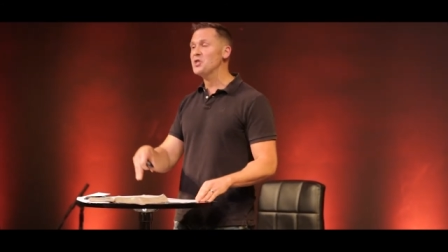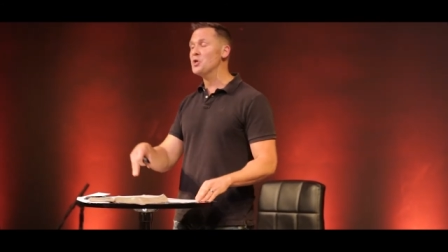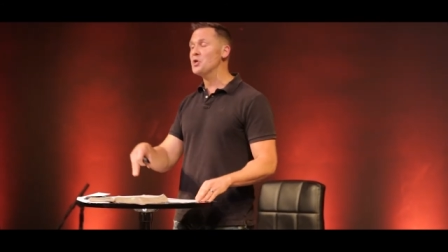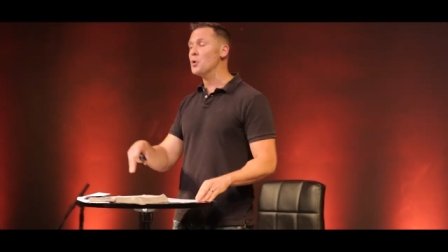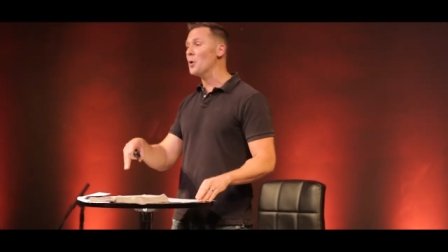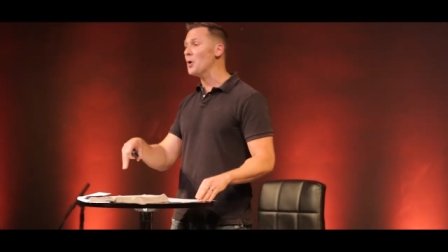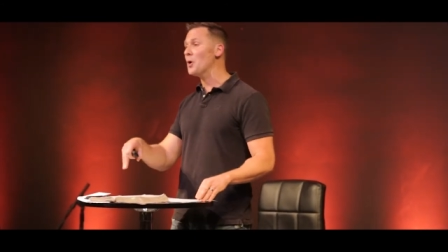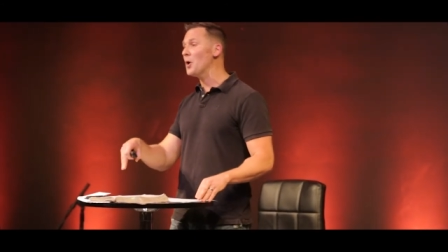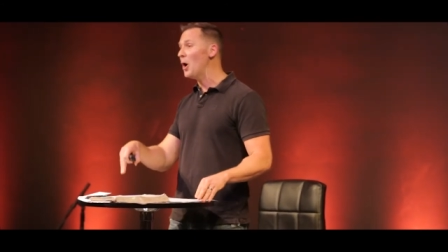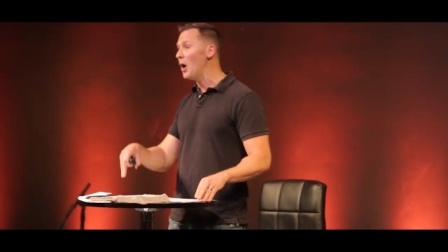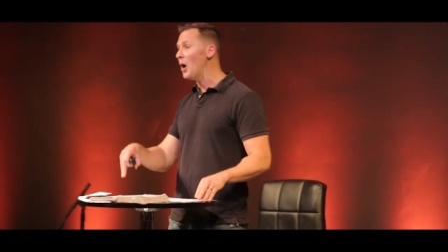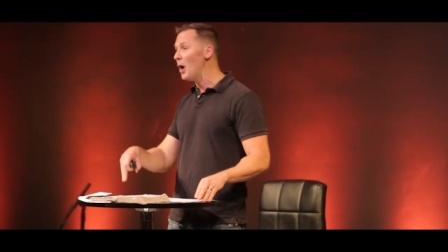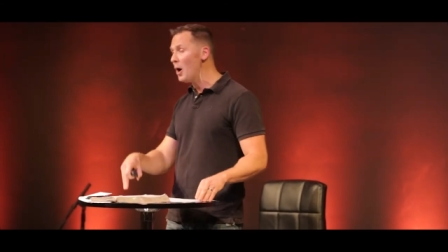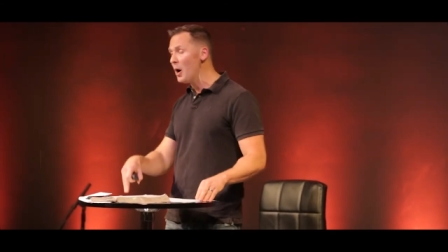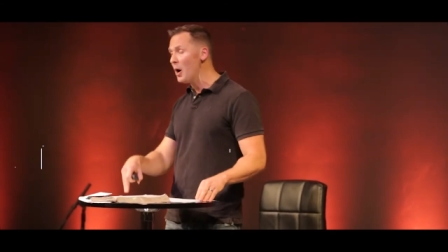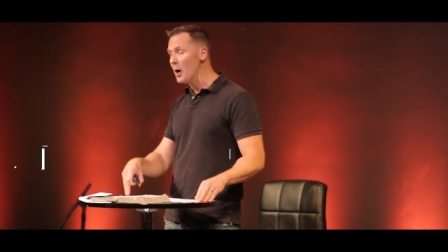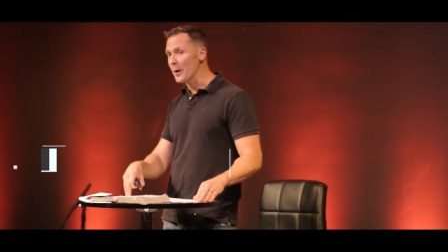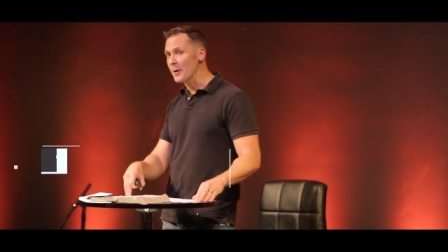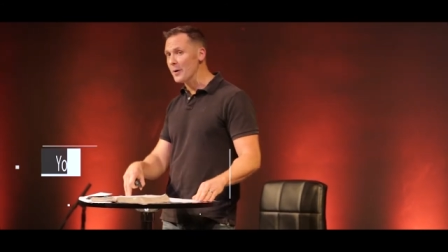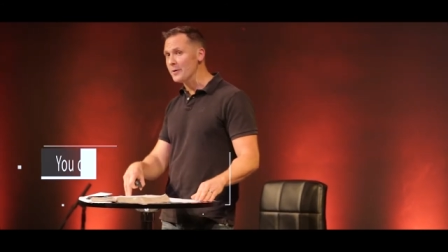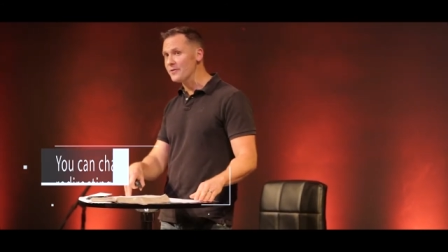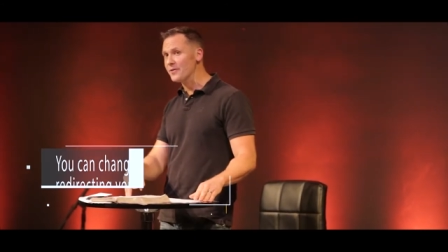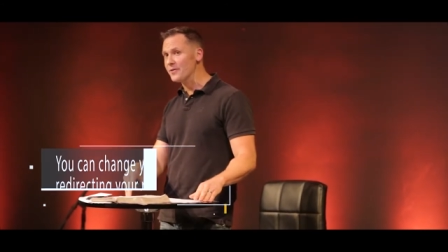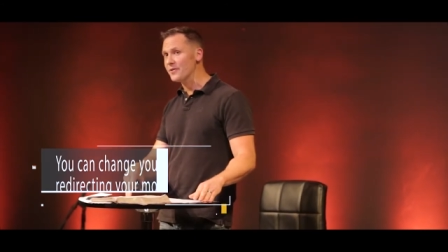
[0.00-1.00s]
your
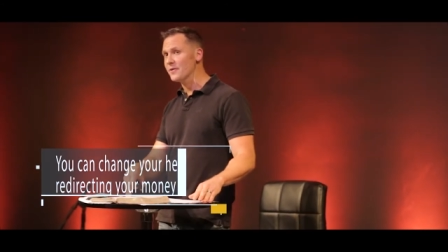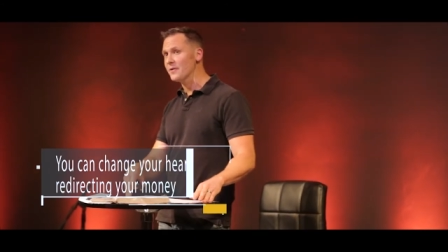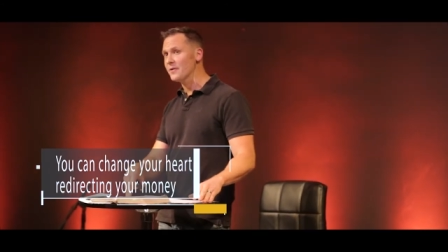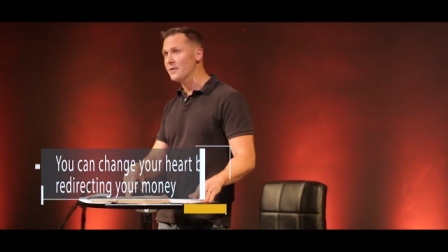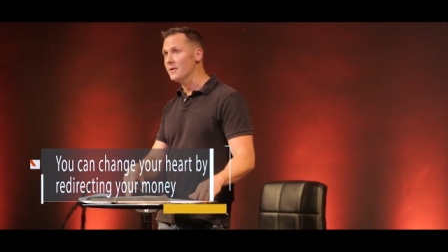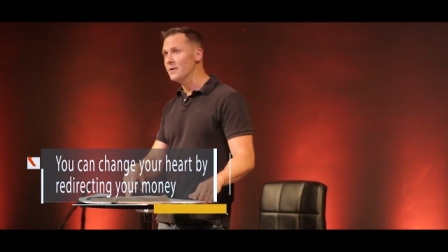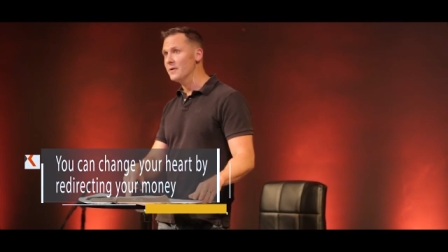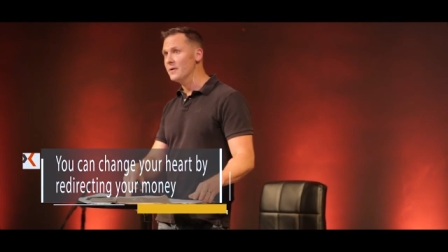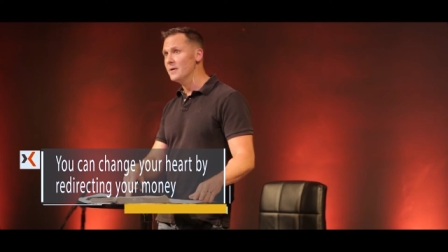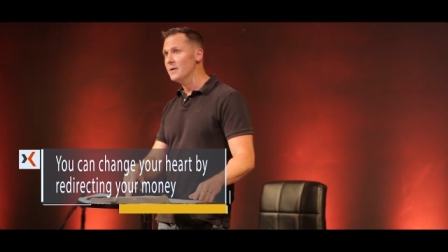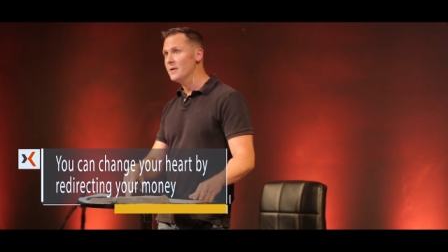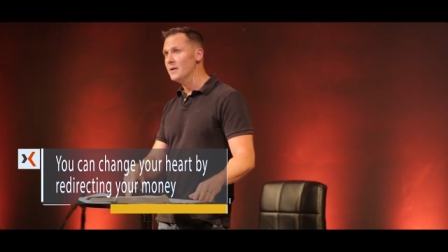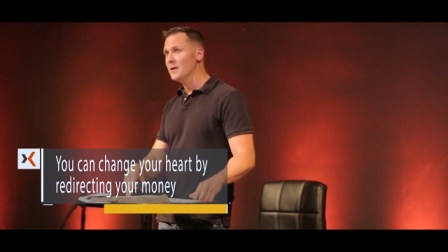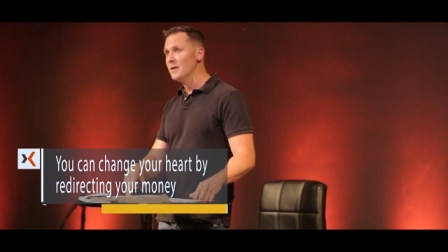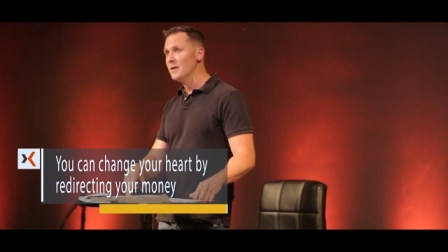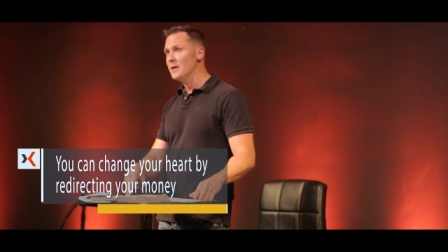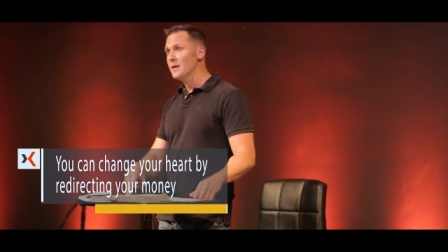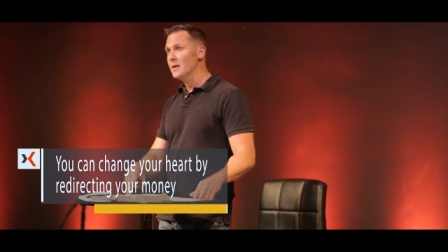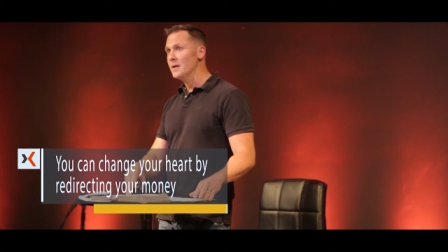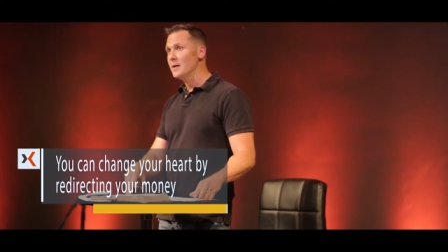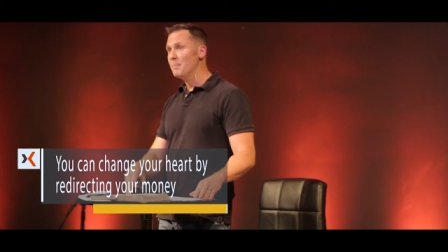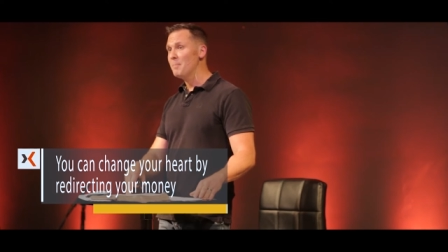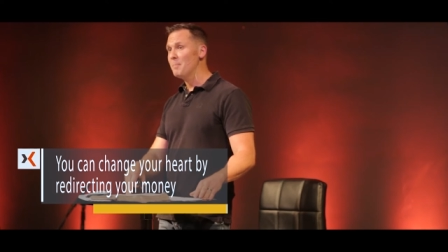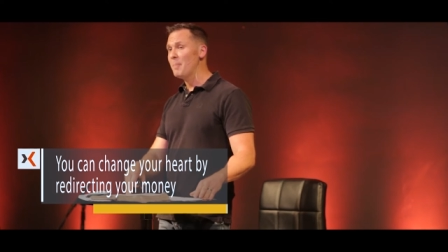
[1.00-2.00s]
heart
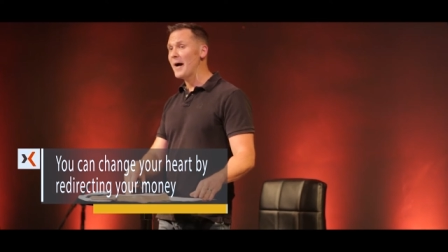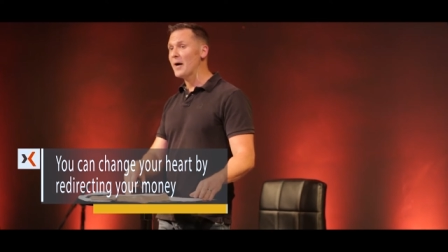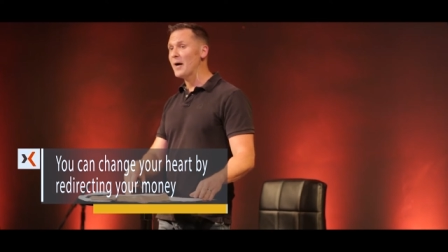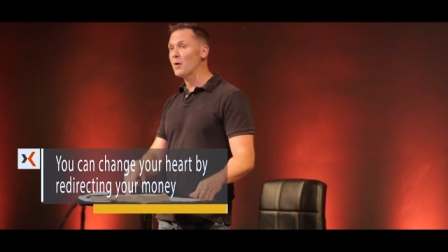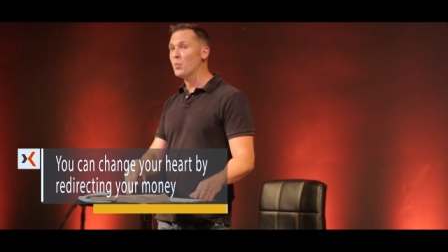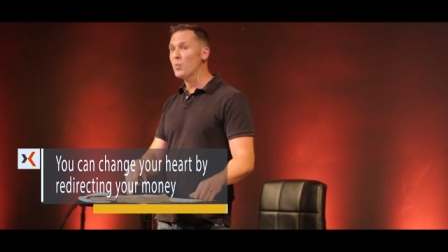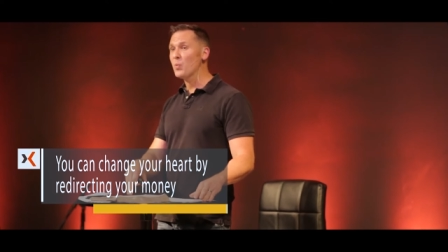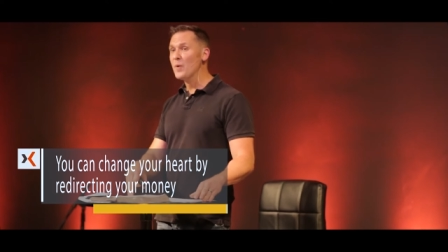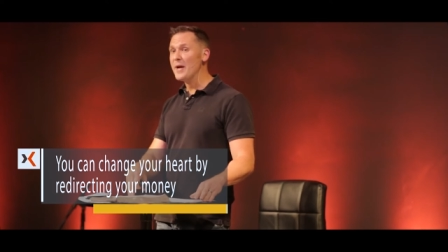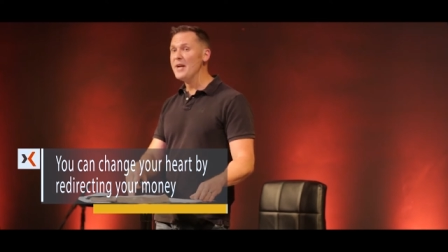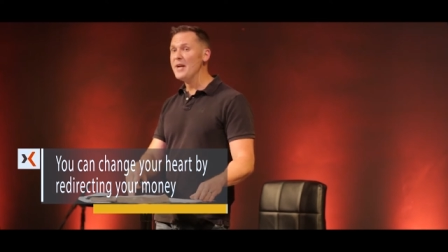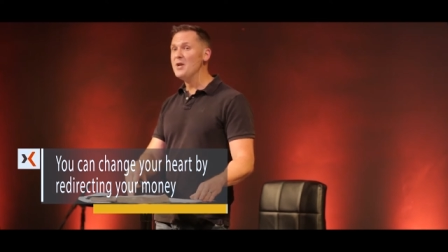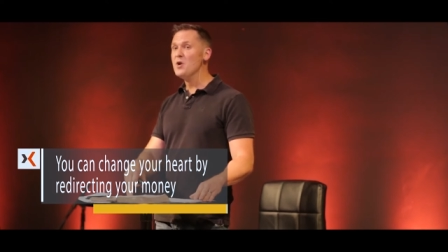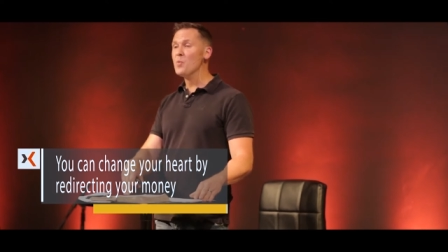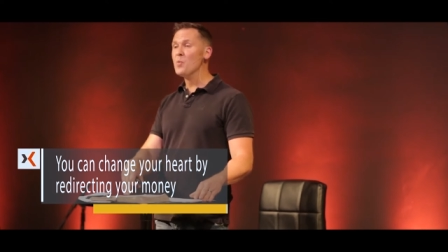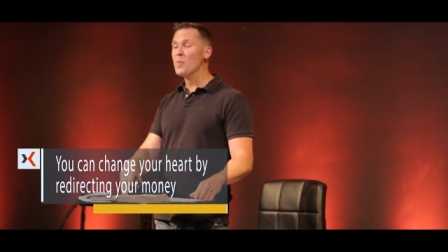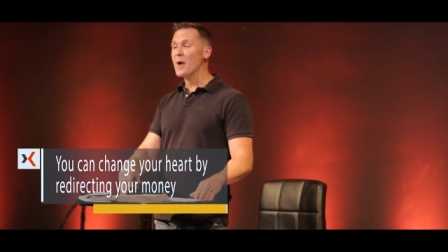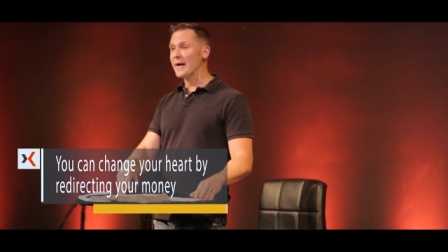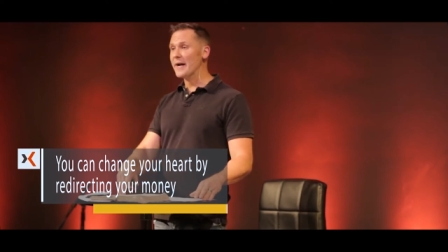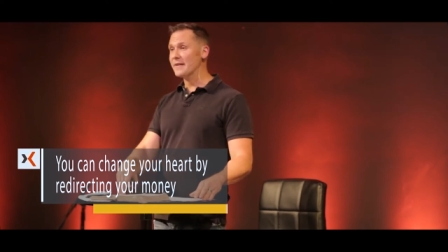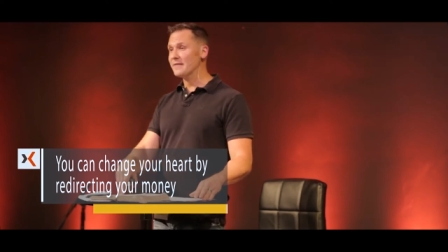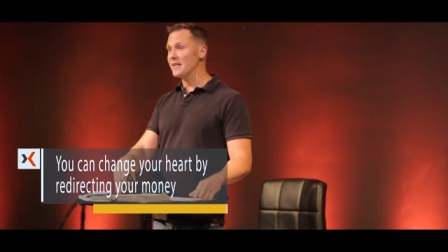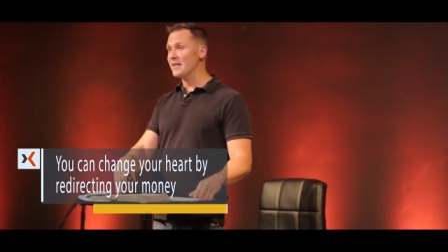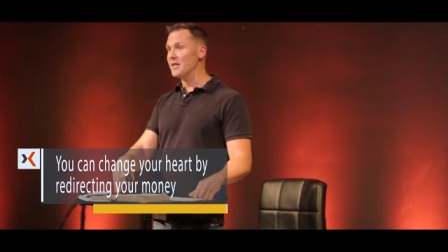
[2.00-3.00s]
by
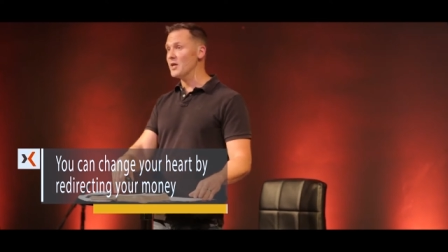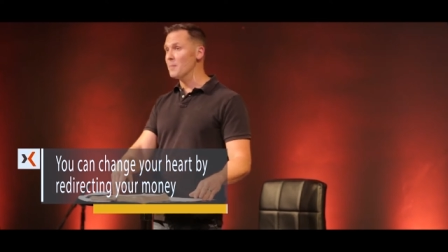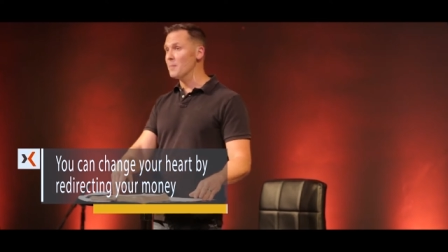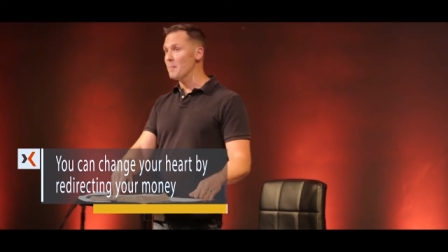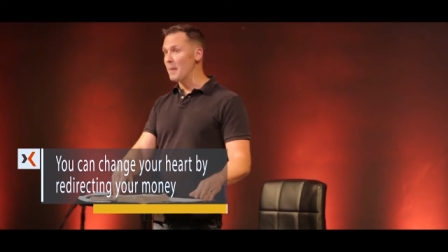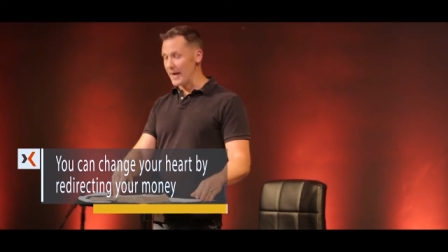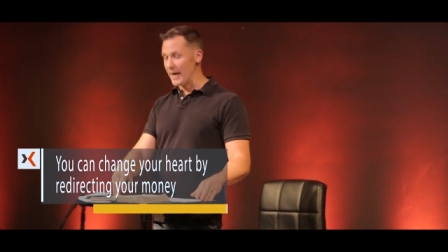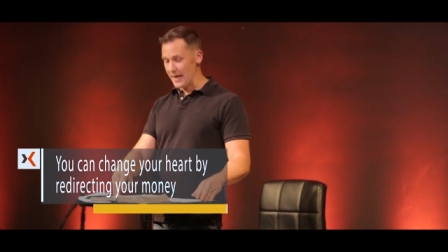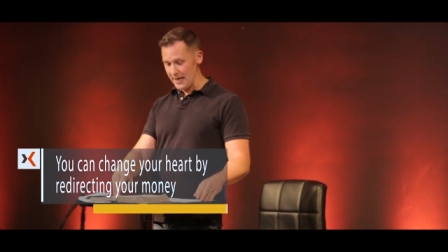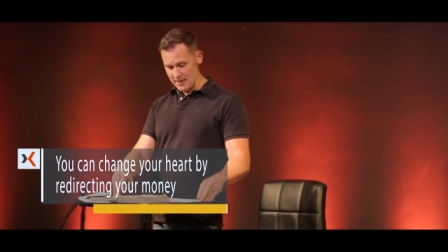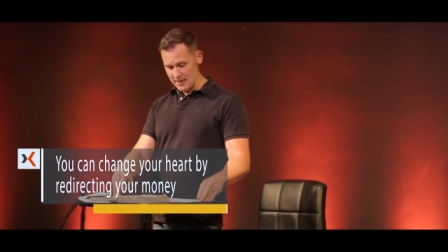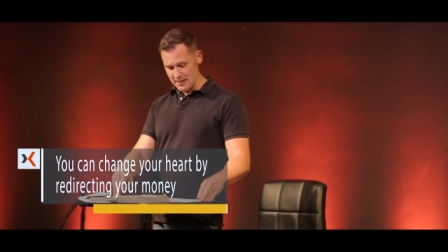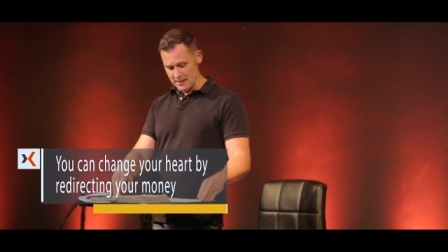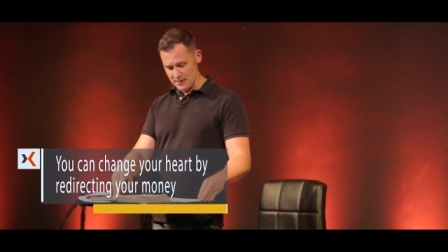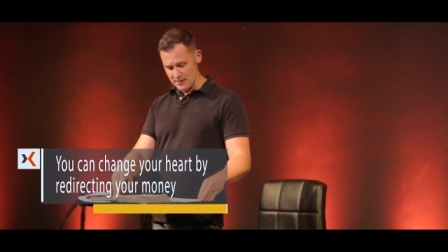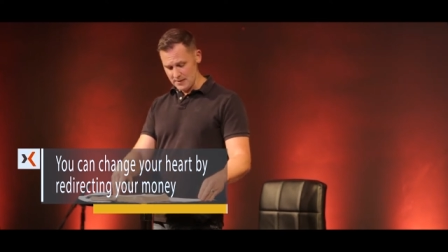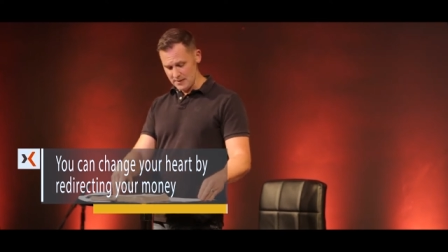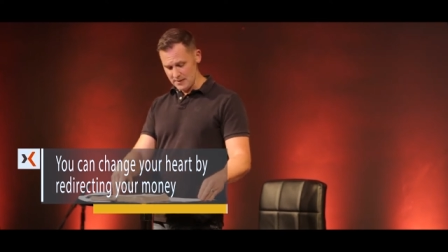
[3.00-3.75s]
redirecting your money.